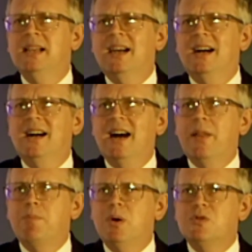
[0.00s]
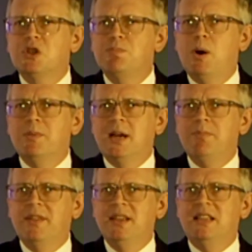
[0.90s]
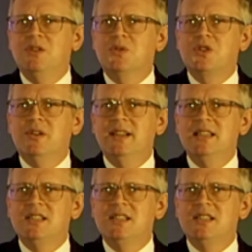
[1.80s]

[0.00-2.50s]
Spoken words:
and the poll's just popped up, I think, in your screens,